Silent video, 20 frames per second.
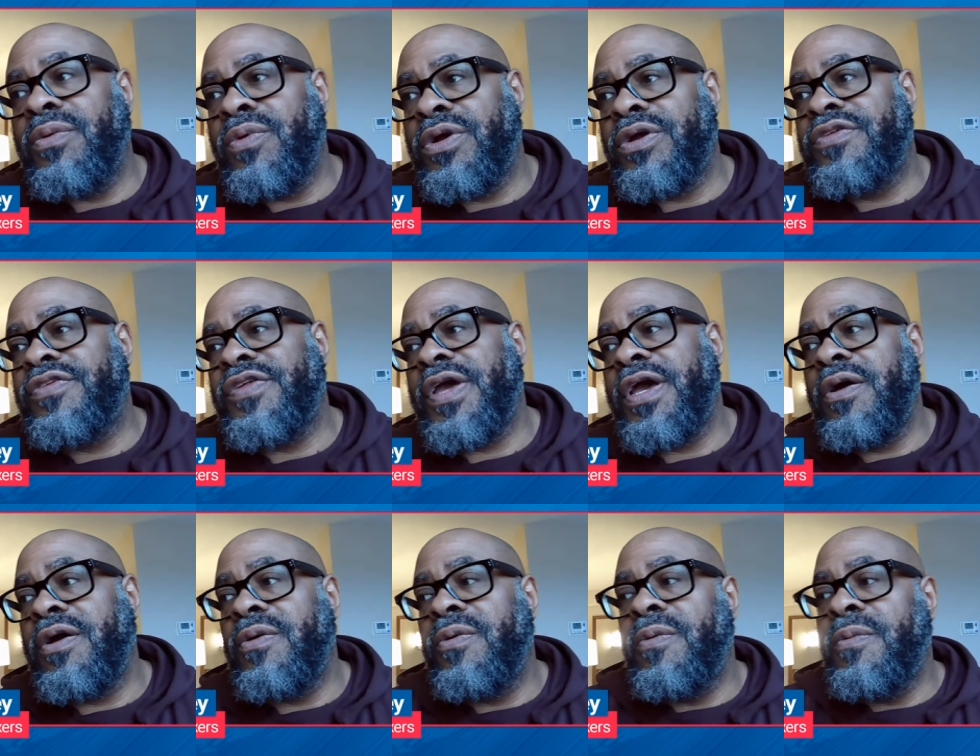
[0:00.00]
works
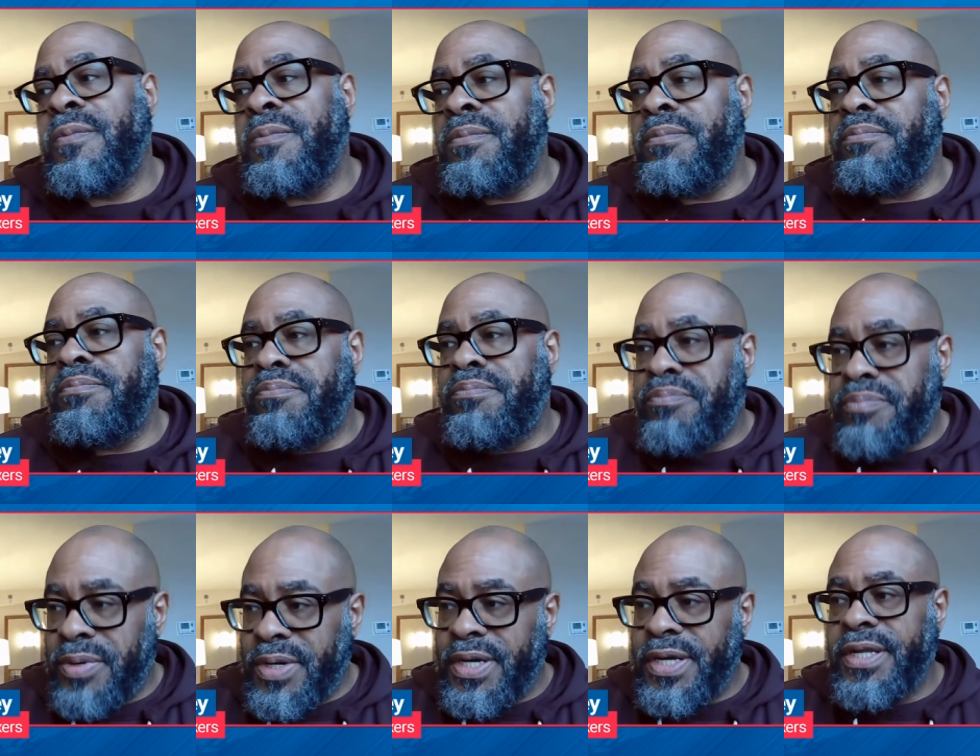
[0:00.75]
out,
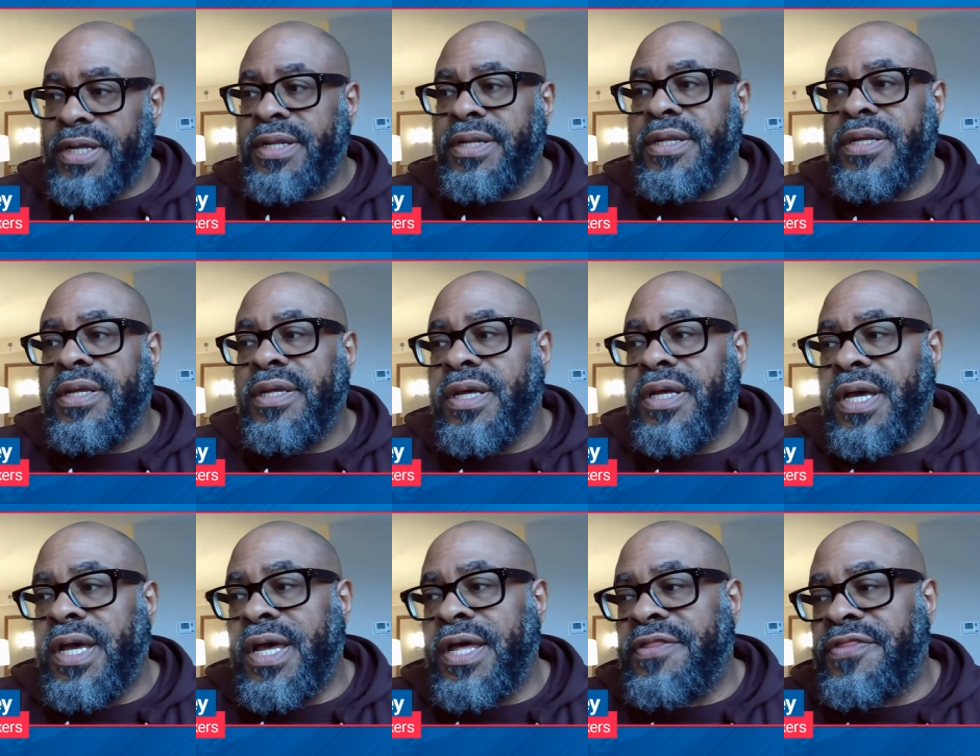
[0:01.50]
but
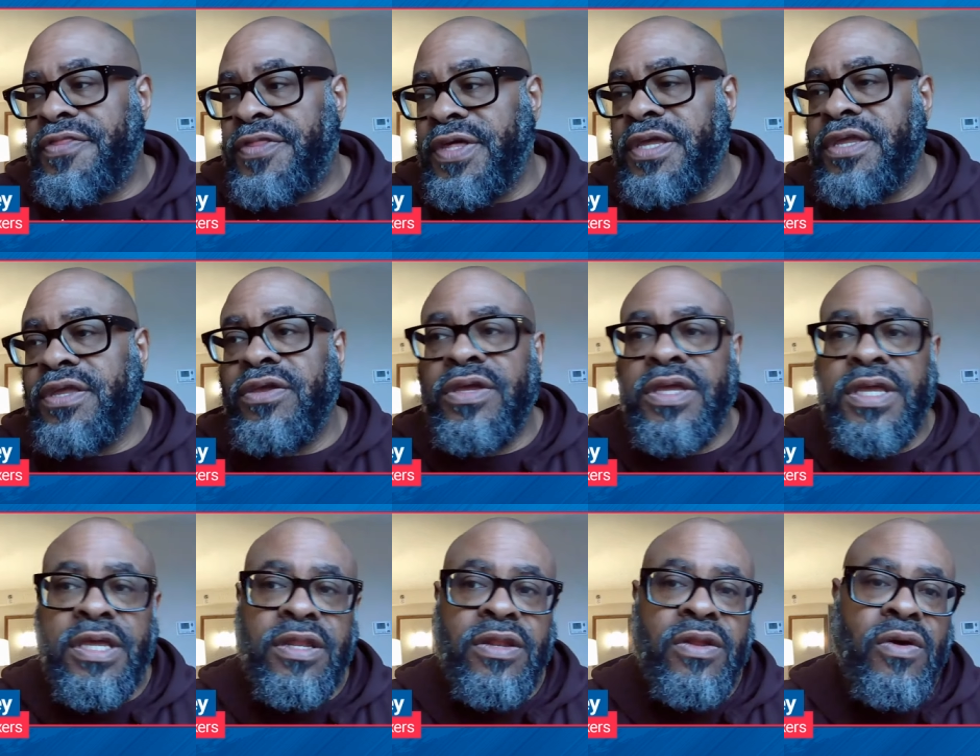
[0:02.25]
I think you're
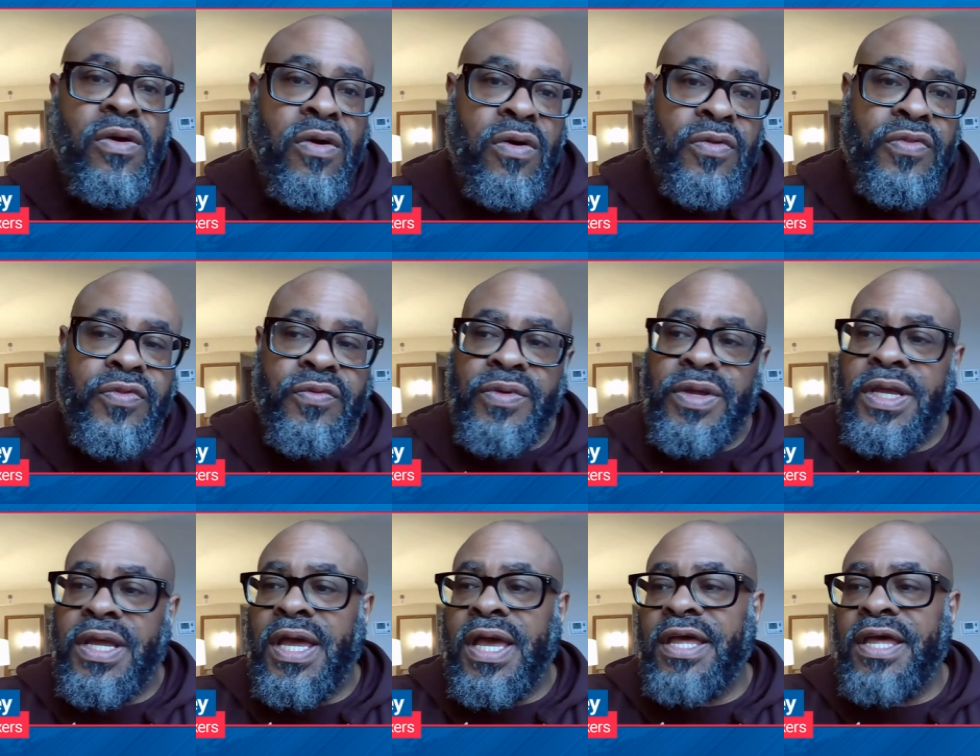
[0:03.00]
getting all
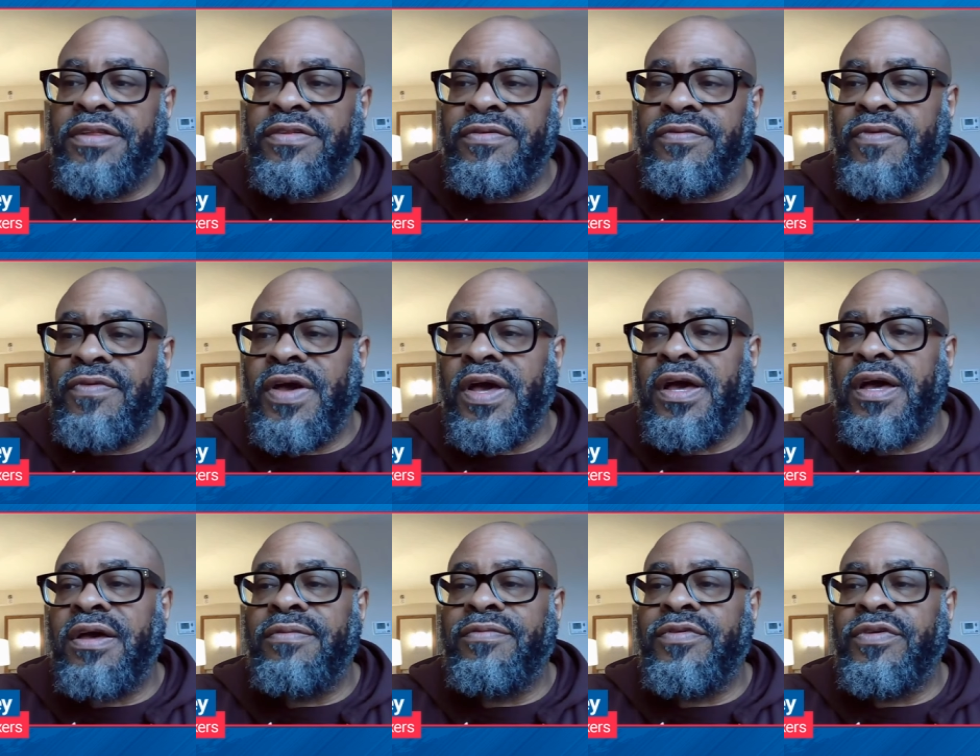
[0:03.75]
three guys
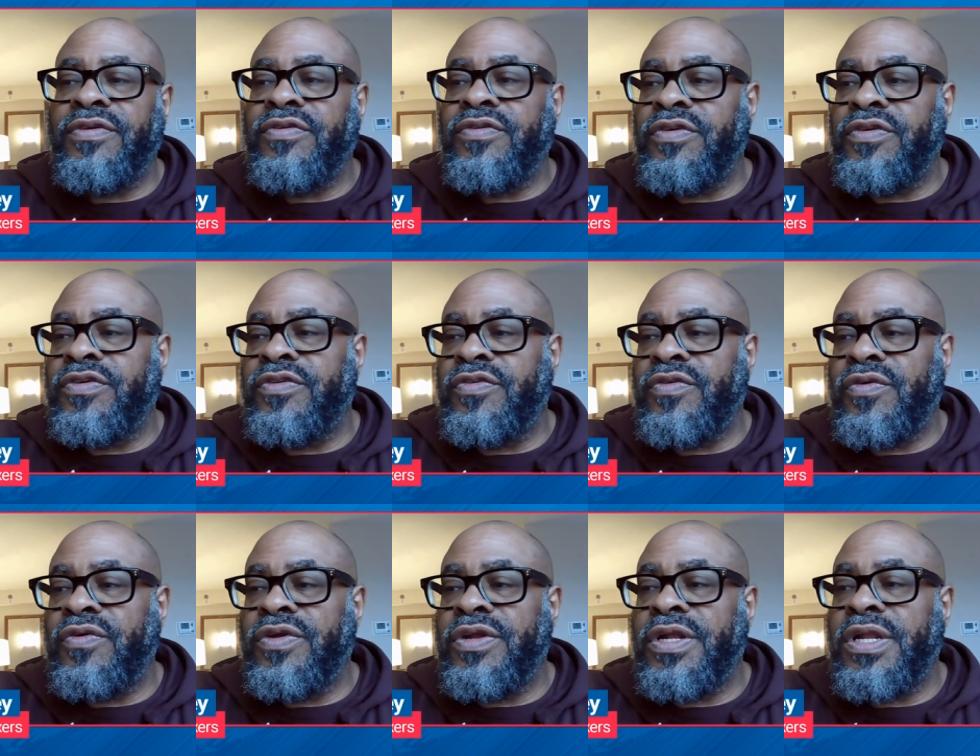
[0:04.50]
involved. You're, you're
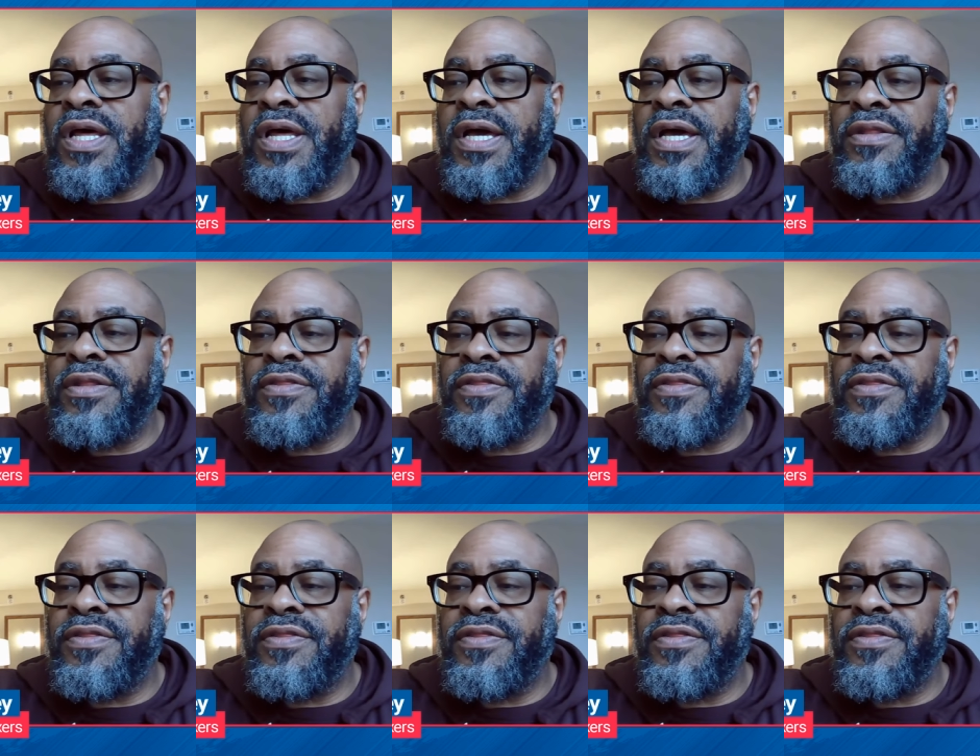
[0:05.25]
doing a lot of